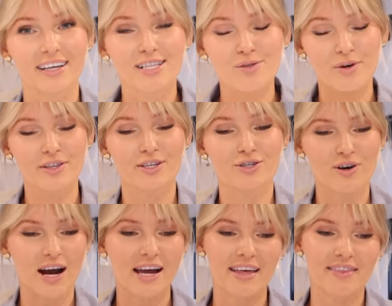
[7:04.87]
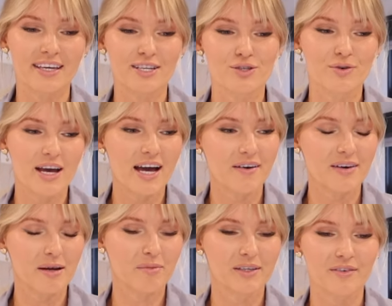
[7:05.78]
It's worth a try. And they do have,
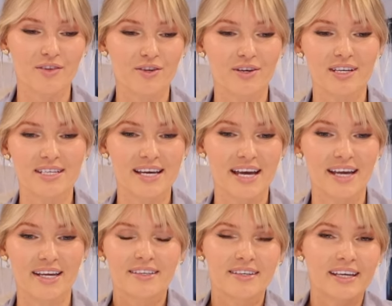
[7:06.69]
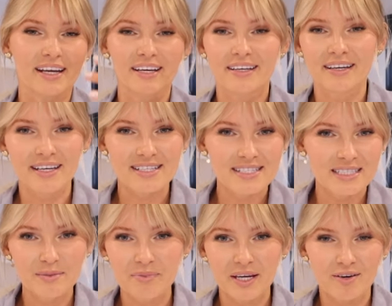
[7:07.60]
I believe, a 30-day like night
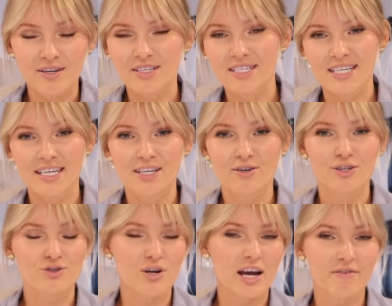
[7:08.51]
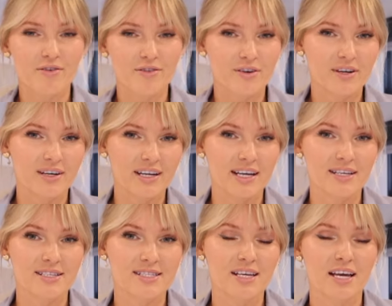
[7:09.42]
sleep guarantee. You can try it for 30
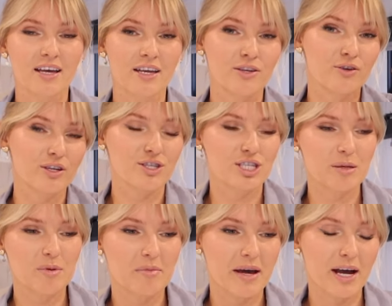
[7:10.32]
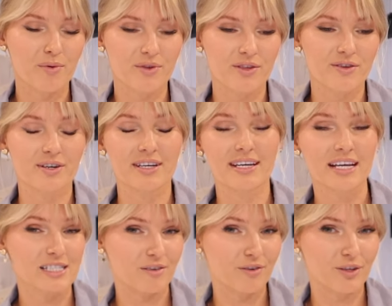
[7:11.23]
days and you can ship it back within 30
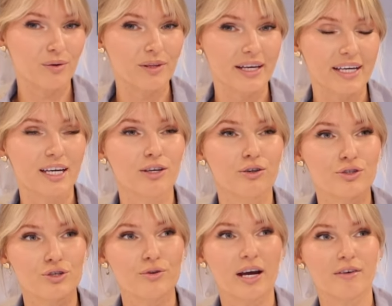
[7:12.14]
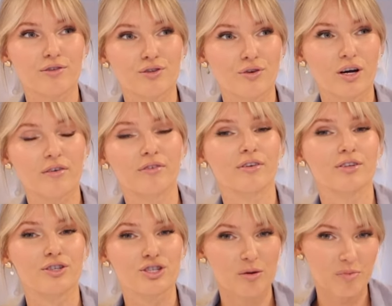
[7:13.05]
days if you don't like it. You do have to cover
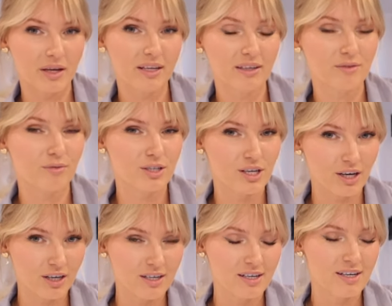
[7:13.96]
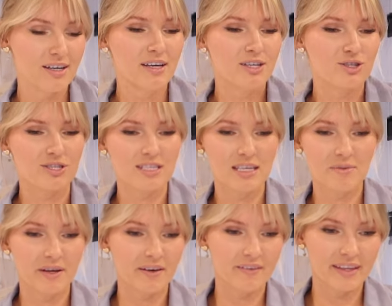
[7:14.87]
the shipping return. Just
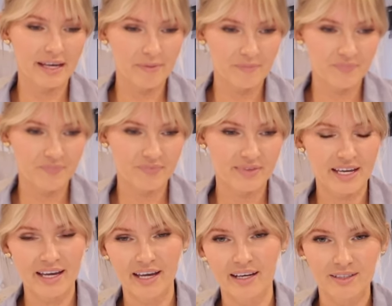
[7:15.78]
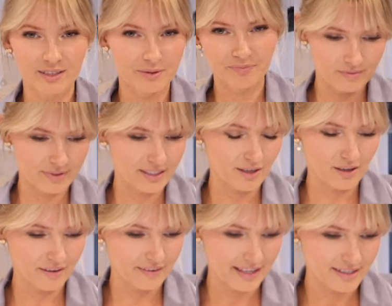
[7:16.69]
email them and get
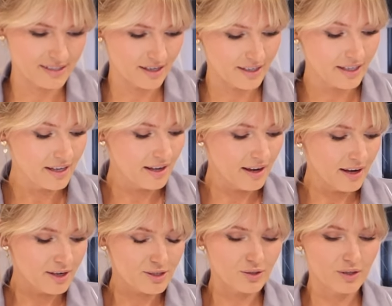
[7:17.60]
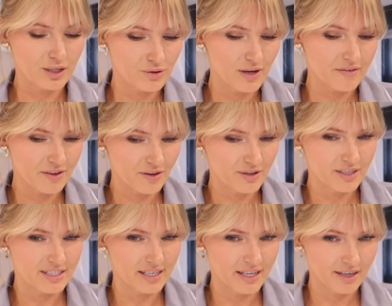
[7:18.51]
all that done. So they do have a
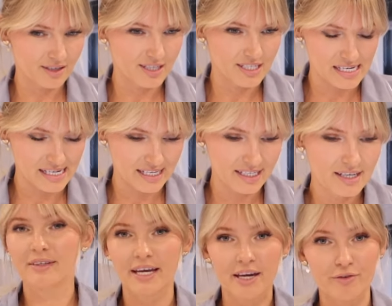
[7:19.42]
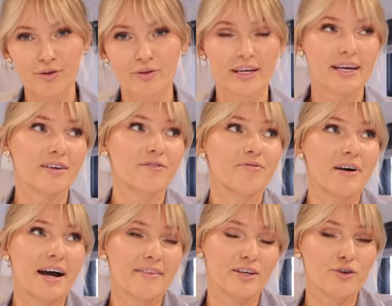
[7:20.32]
30-day guarantee if you like
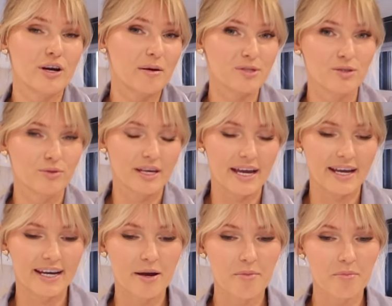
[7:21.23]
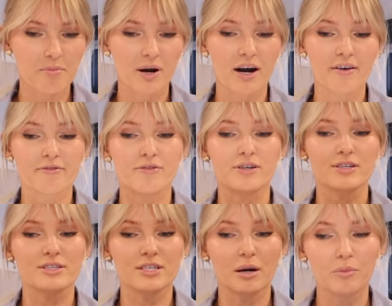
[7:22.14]
find that you absolutely hate it. But for
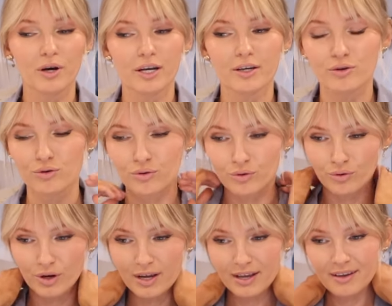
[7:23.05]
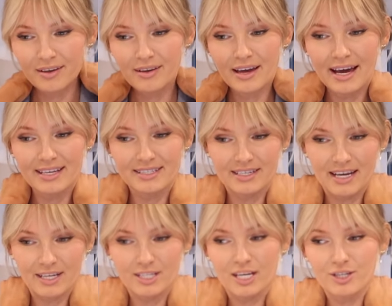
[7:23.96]
someone who has
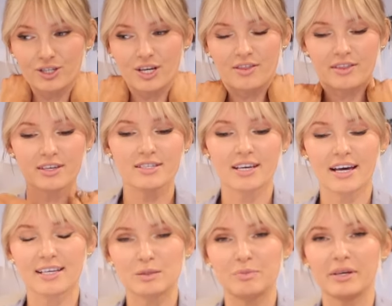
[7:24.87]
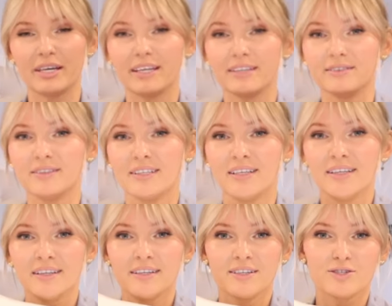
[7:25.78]
neck tension, this has been
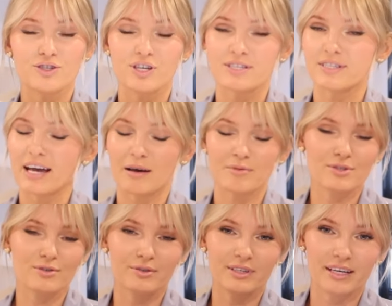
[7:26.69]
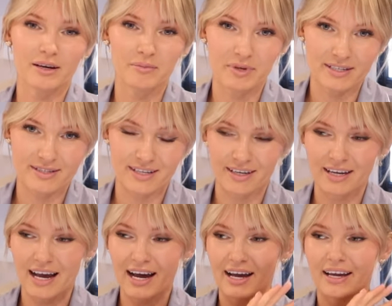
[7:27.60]
just absolutely amazing.
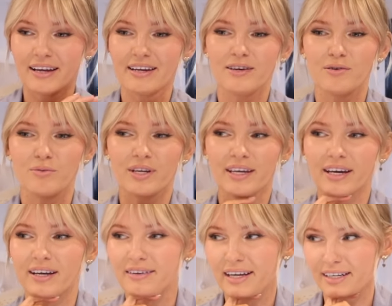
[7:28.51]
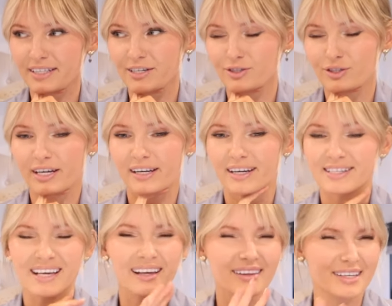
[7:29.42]
I would get neck tension
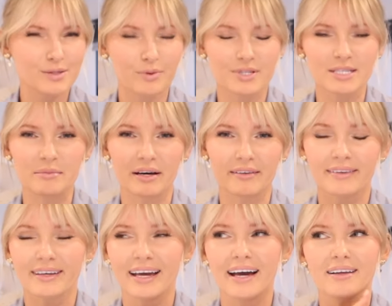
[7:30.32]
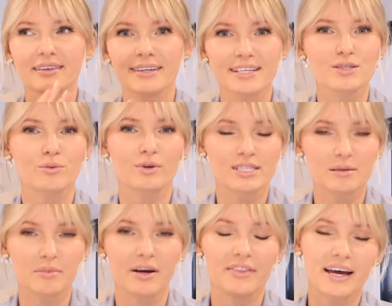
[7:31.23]
headaches at least once a month. Like, at least once a
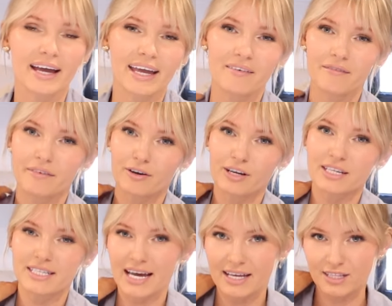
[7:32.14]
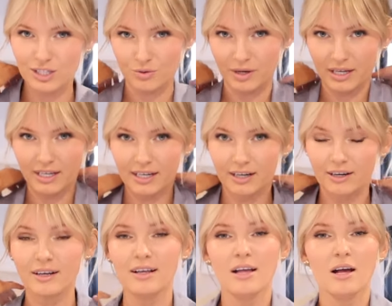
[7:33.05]
month. I get very tense right here.